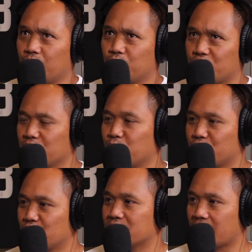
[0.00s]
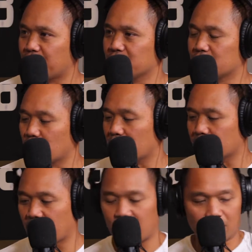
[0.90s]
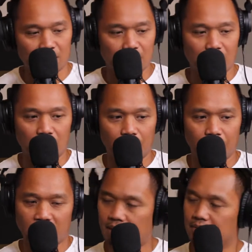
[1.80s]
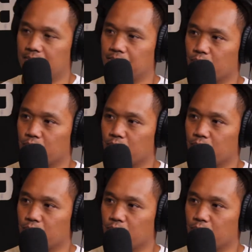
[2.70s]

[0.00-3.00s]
we should definitely talk about that.